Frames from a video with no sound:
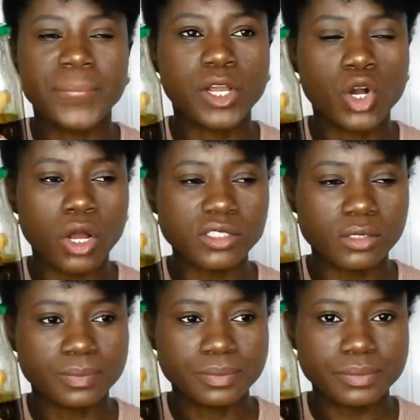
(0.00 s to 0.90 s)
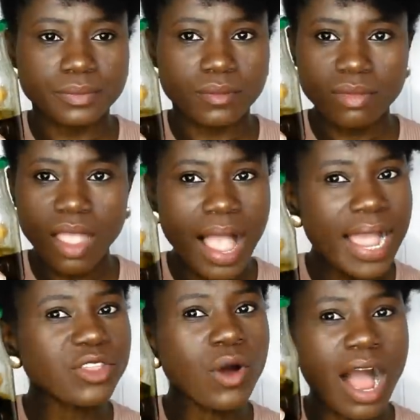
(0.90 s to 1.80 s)
Because
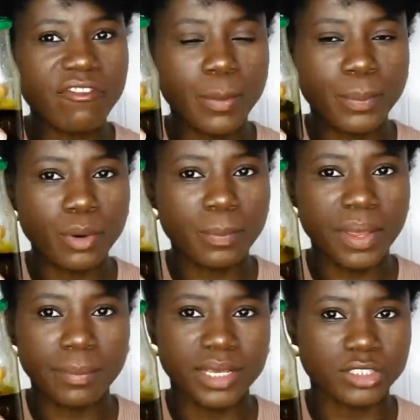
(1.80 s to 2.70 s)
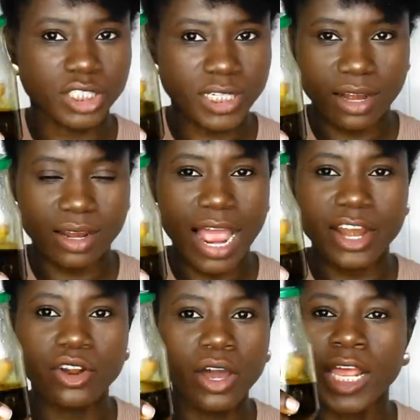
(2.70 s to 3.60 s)
I don't have a problem in sharing. I
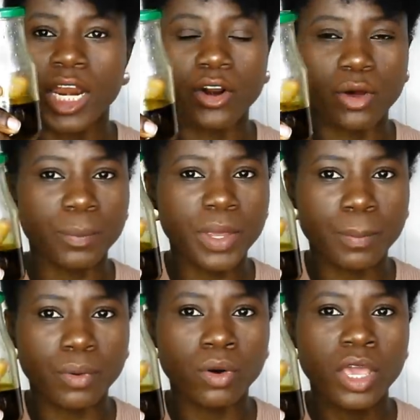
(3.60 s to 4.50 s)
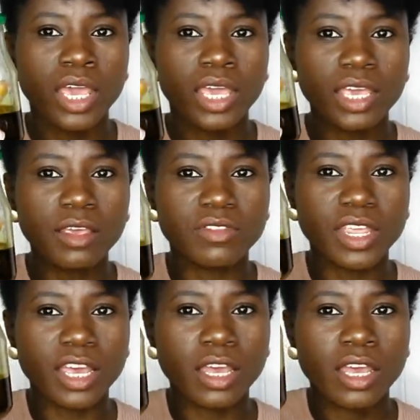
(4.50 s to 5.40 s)
know a lot of people, if
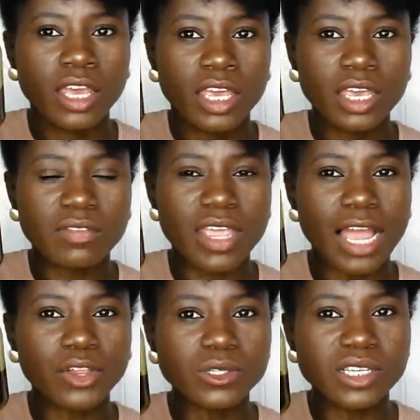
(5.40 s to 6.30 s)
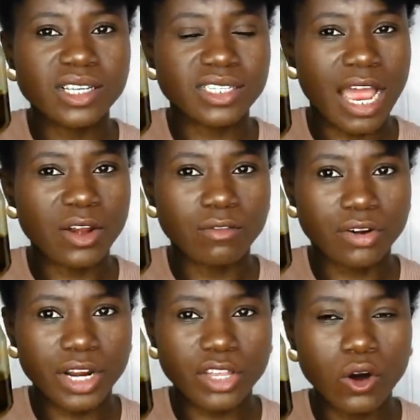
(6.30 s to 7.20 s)
they are using this kind of
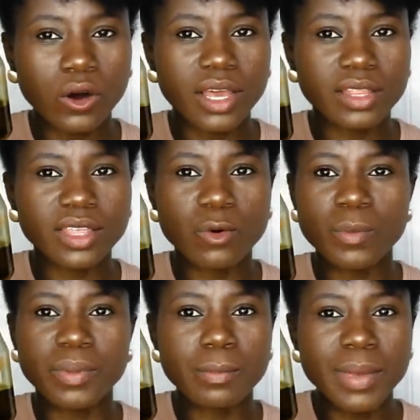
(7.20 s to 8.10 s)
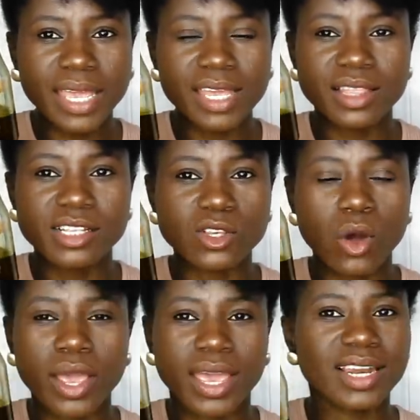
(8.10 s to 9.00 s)
great oil, they will be making this
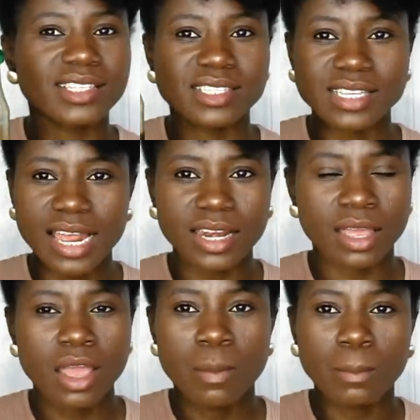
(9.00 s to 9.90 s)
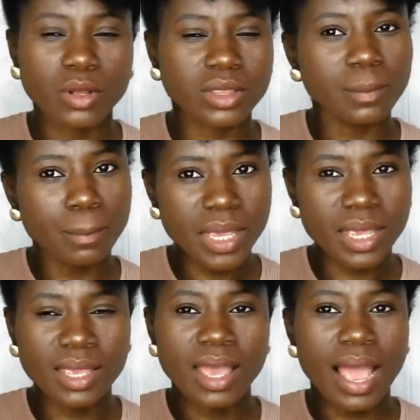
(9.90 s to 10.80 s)
oil and selling. But
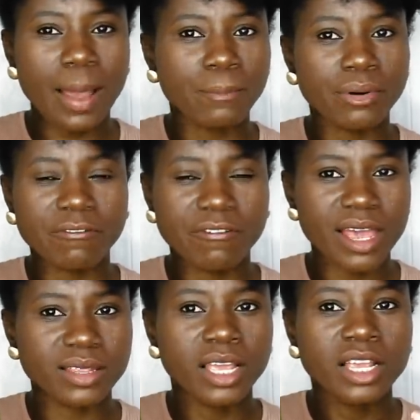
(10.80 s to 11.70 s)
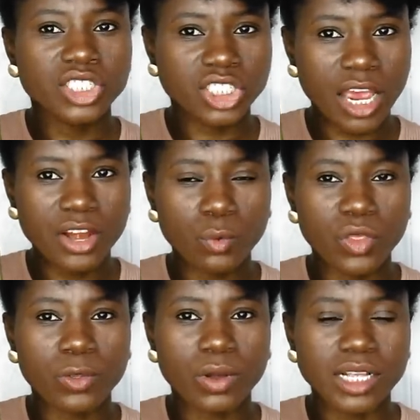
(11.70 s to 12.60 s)
me, I preferred sharing
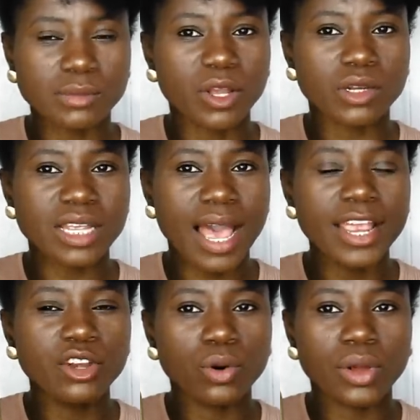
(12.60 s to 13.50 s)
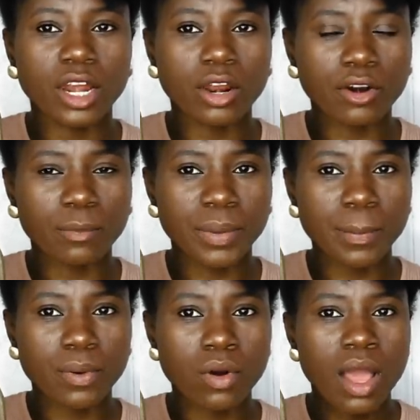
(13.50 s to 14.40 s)
with you guys because I know a lot of
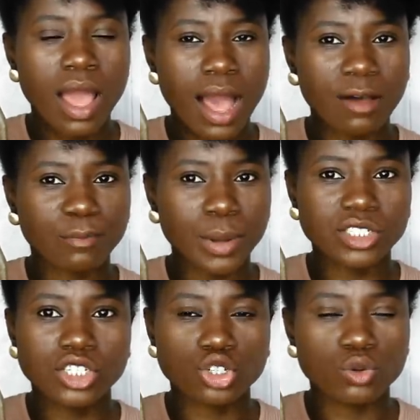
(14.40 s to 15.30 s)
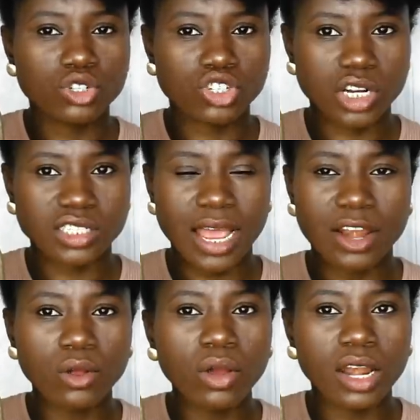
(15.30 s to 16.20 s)
people are passing through stress. I
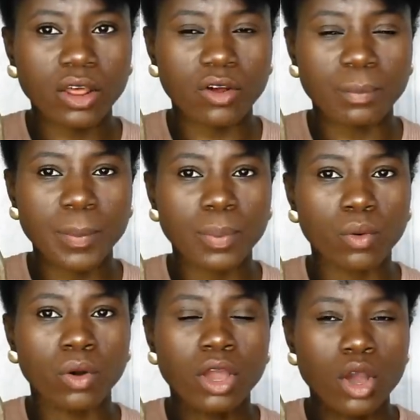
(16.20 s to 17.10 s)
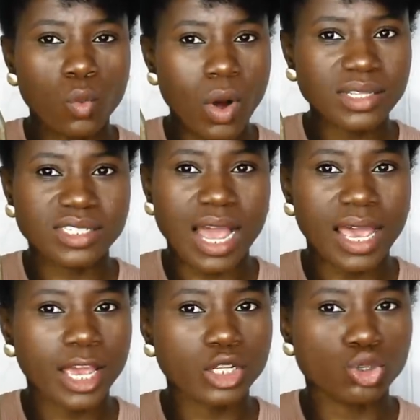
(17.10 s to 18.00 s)
know a lot of people want their
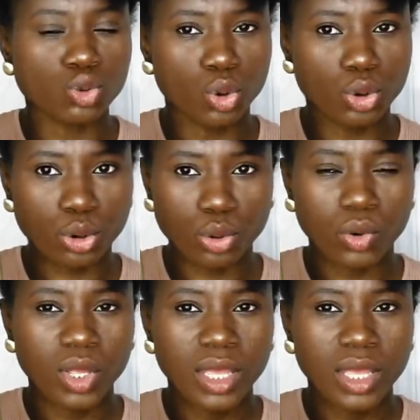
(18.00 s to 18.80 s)
hair to grow.